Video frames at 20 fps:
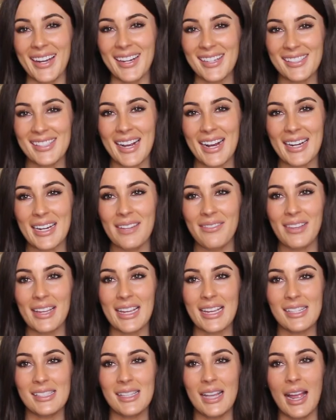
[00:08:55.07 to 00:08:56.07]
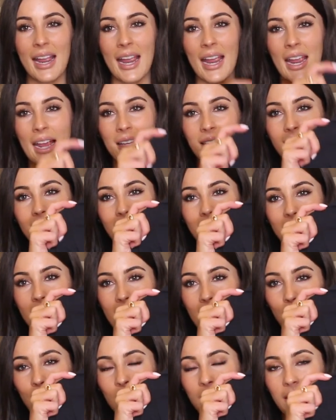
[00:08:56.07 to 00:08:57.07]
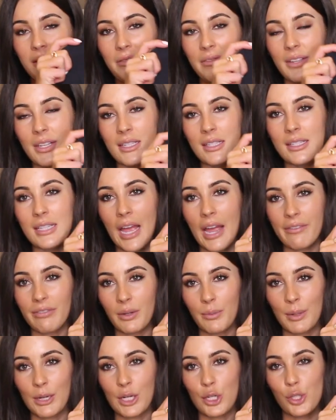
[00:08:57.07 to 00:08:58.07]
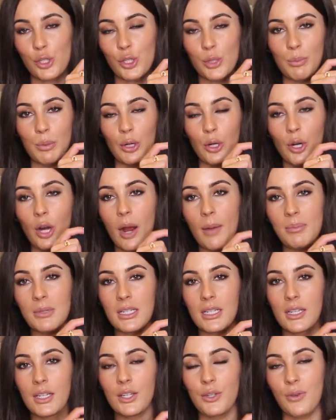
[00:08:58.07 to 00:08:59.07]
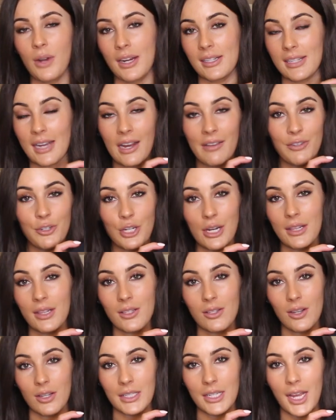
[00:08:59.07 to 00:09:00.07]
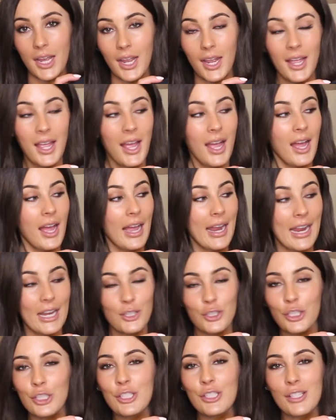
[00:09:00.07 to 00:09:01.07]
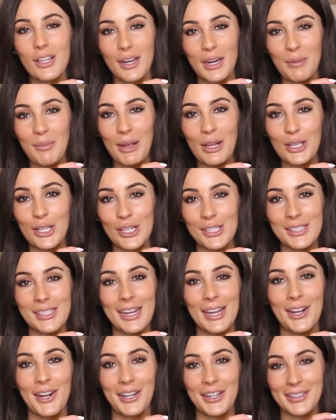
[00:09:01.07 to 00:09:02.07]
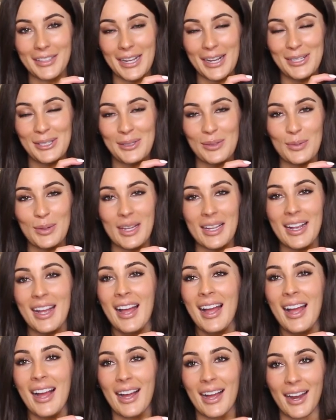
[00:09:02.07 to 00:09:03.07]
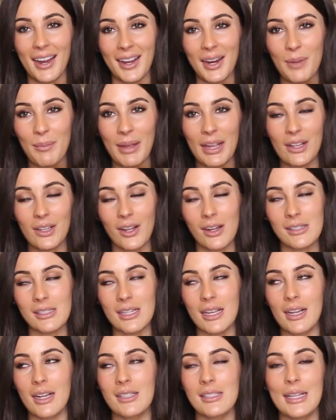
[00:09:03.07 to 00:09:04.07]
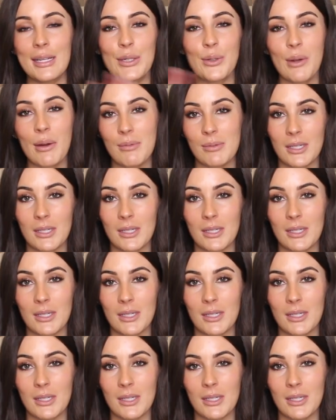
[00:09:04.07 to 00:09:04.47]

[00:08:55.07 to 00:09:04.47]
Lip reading: next item is a SKIMS Fits Everybody super crop tee. You guys, I haven't tried this on yet. I actually just hung it in my closet. I got it last week. I hung it in my closet because I knew I